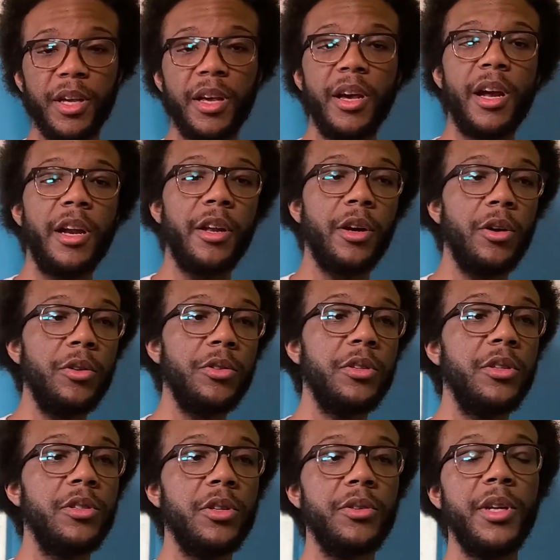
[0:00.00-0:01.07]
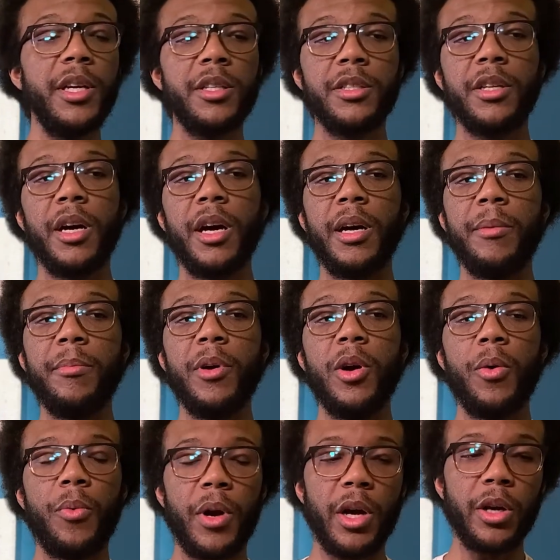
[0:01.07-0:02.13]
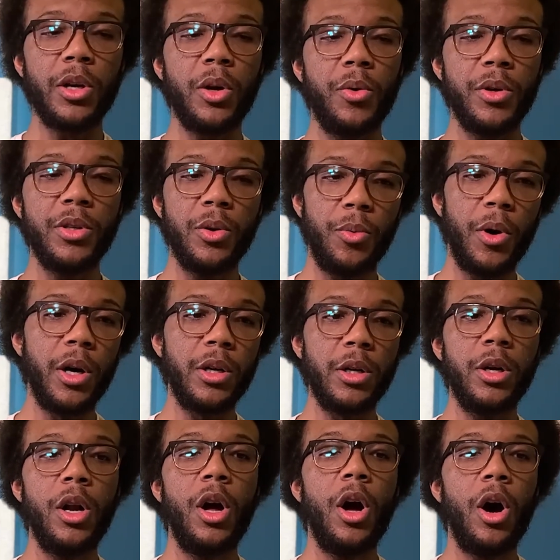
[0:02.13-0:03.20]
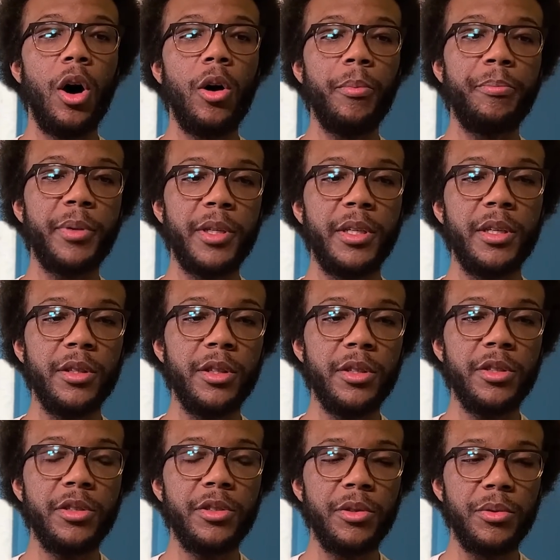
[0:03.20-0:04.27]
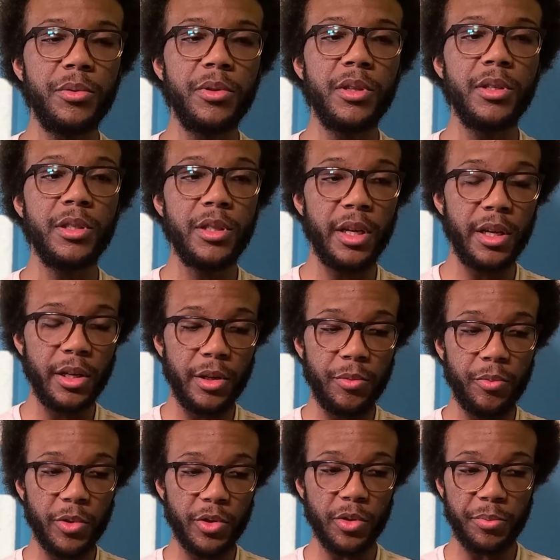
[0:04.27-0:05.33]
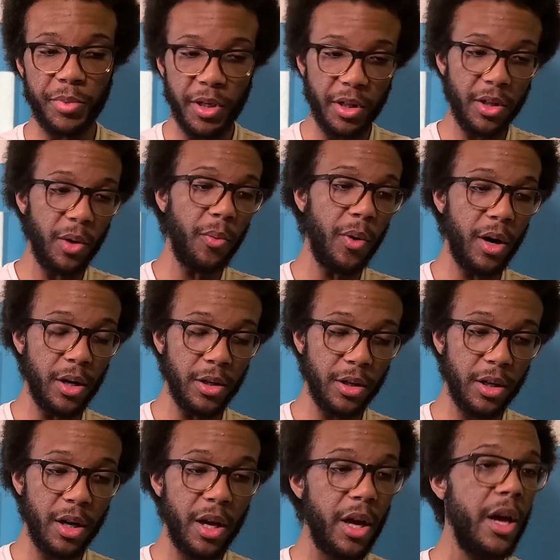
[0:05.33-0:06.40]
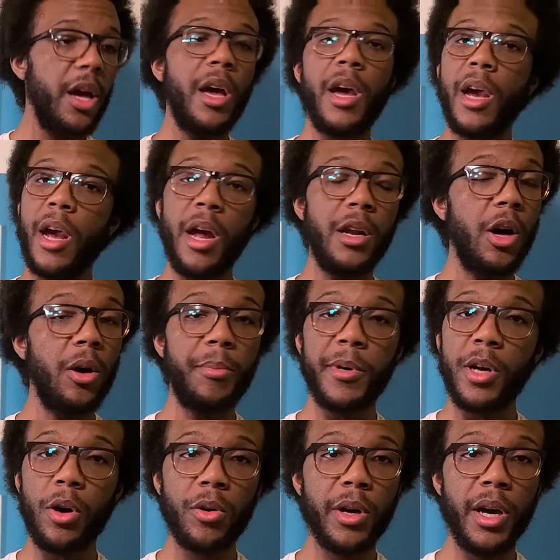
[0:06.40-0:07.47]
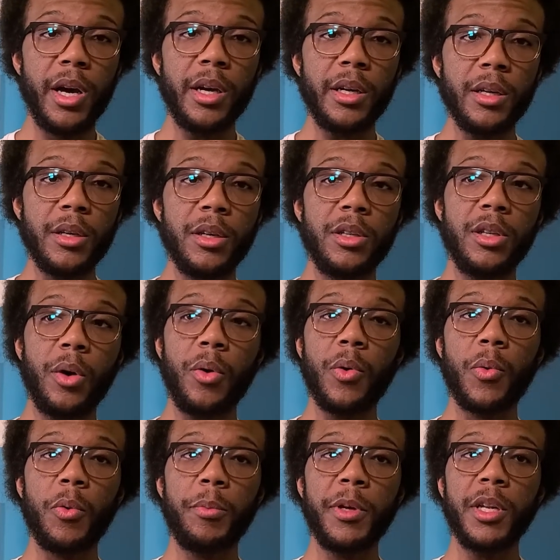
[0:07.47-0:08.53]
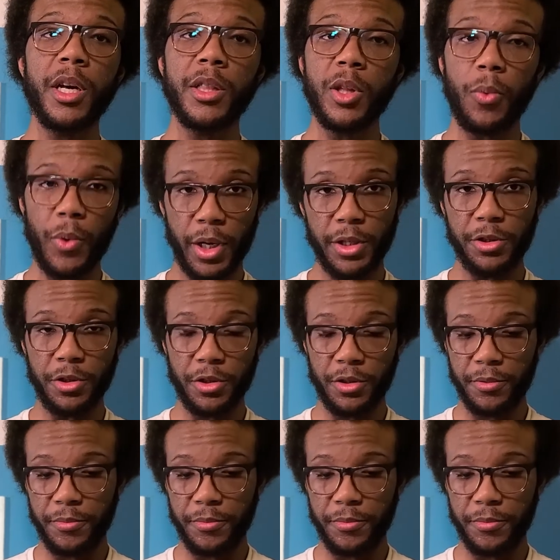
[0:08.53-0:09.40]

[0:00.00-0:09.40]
And he goes, so next time when I go underwater, I'll pee in the suit, which will be in the water, and I'll be okay. No one will be none the wiser.